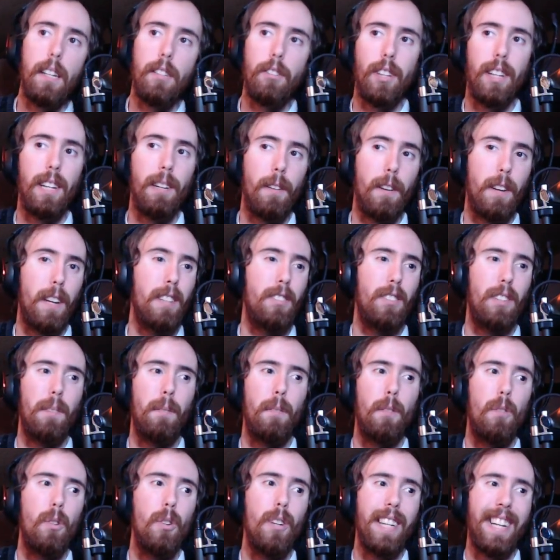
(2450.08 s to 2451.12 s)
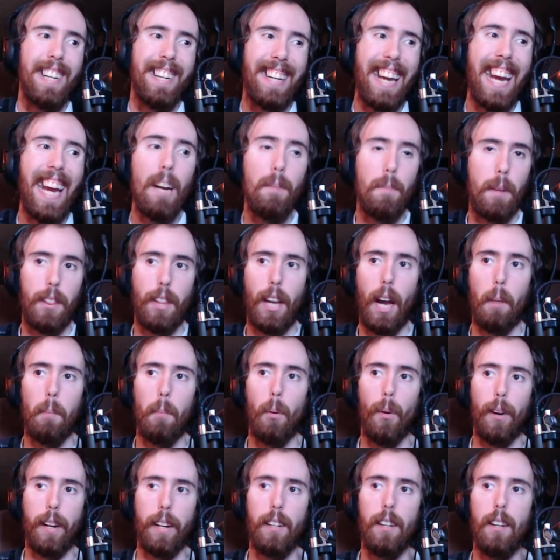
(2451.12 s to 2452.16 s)
it even really a game at that
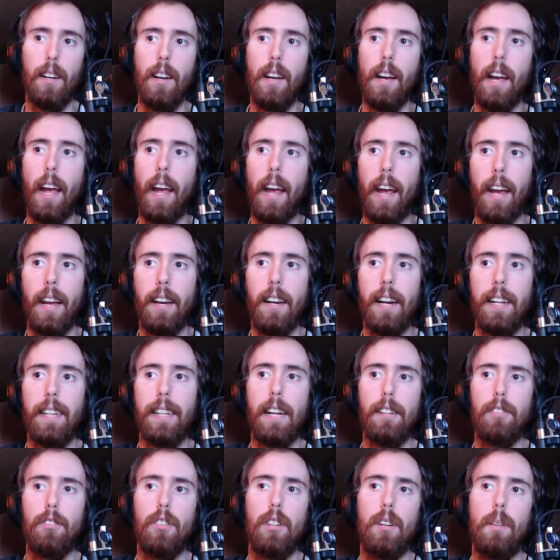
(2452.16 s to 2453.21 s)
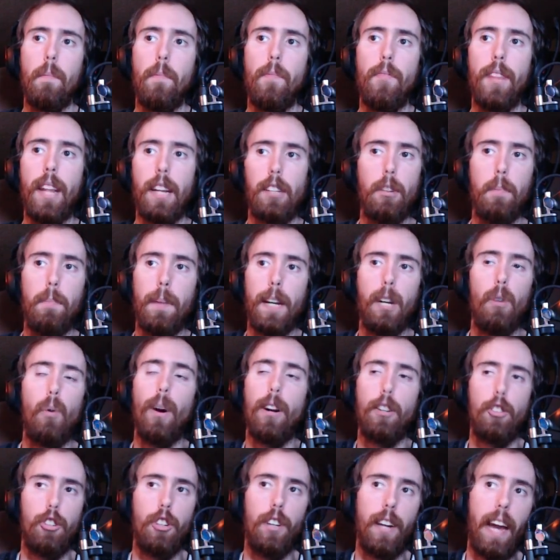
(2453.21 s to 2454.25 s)
point? And like, that's a big
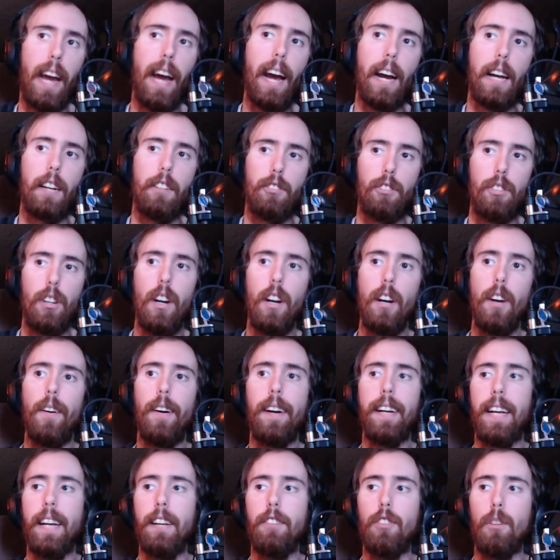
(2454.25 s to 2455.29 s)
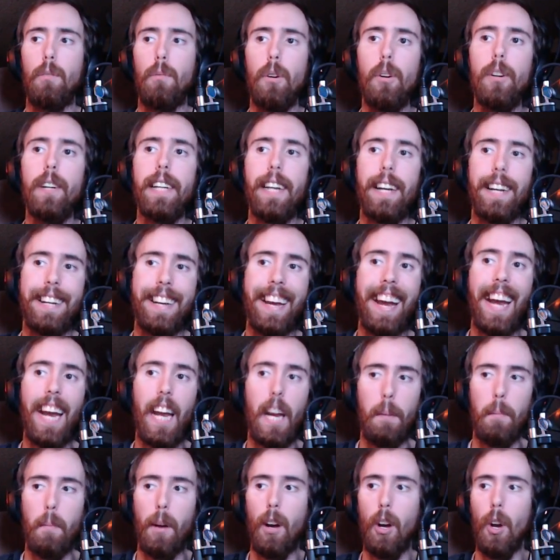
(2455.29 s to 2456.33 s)
question to ask. Like, is it really a
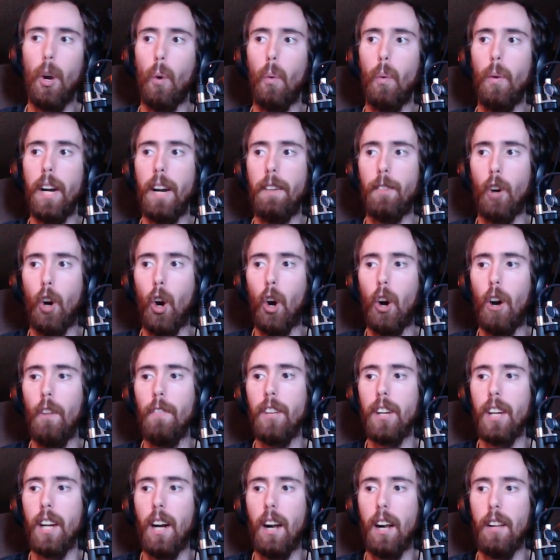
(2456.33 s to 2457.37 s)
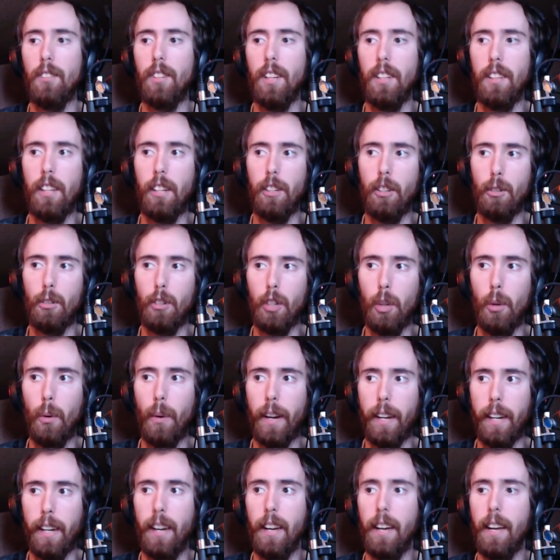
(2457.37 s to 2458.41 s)
game whenever all of the content that you're
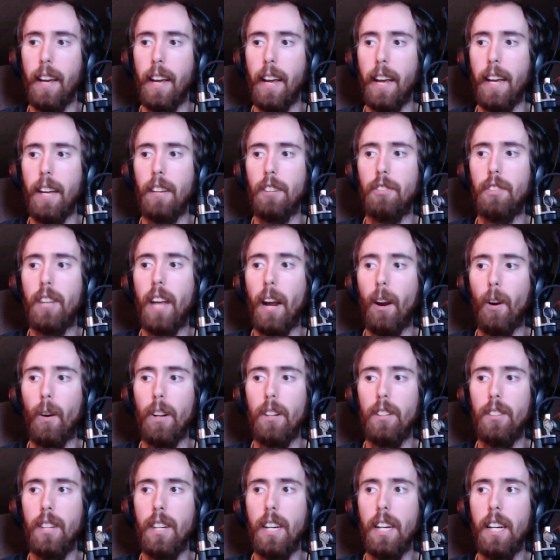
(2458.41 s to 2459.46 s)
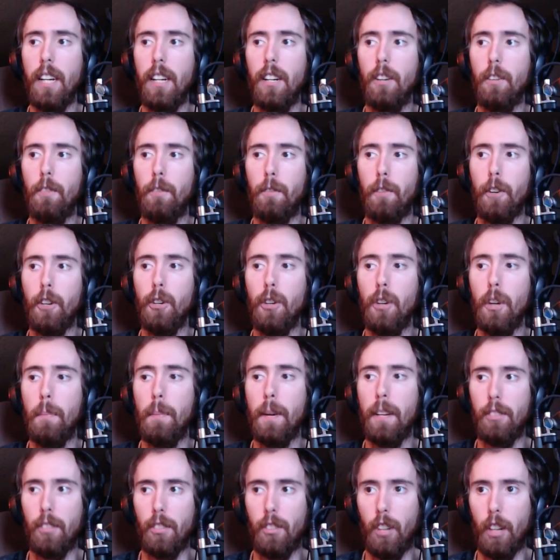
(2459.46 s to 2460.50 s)
doing is guaranteed for you to
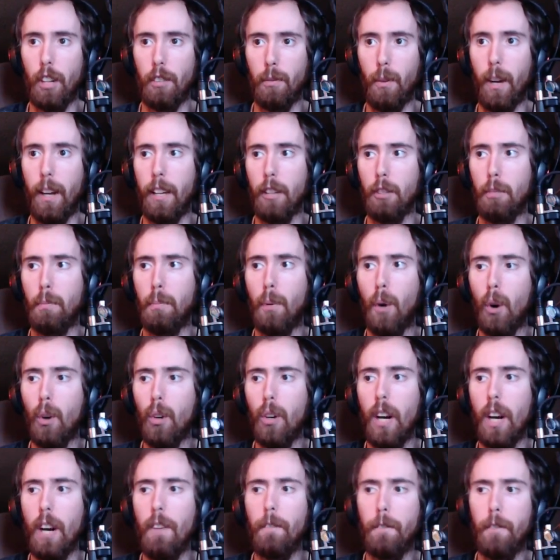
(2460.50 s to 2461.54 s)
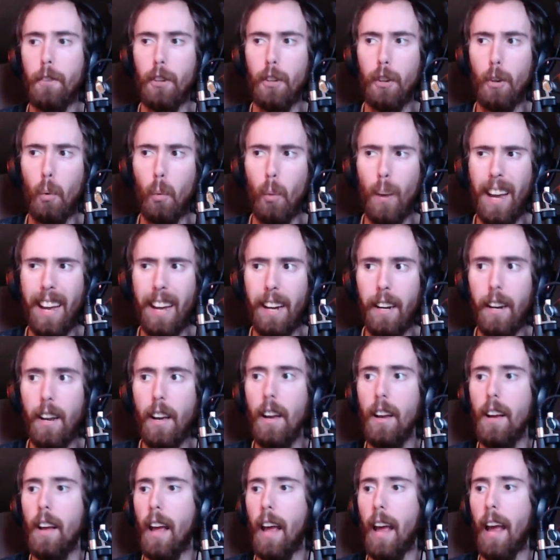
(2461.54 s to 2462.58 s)
be successful? It's programmed for you to win,
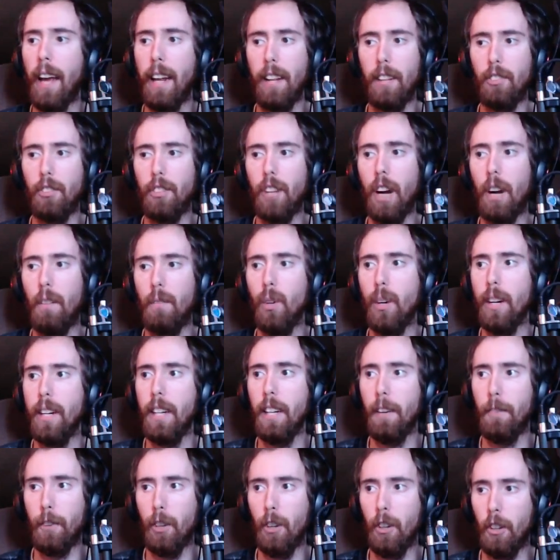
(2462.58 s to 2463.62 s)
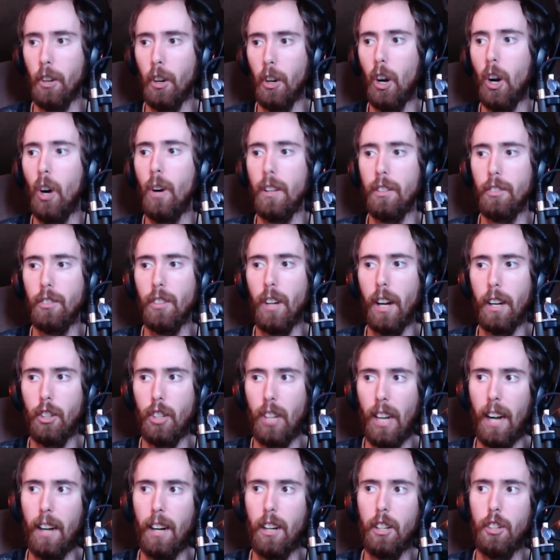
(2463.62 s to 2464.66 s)
and it's not really difficult at all. It's not
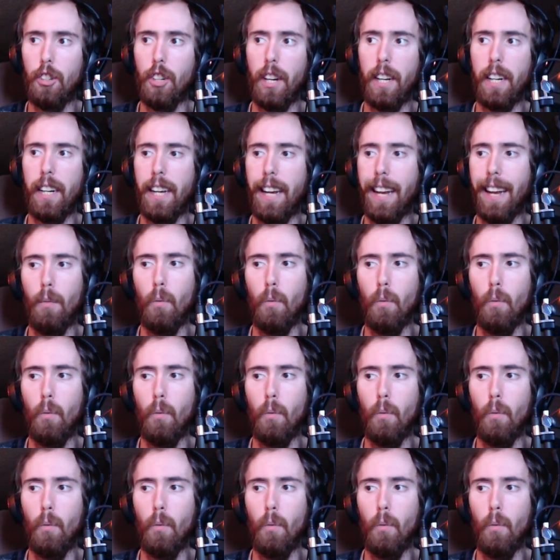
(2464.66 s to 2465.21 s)
challenging in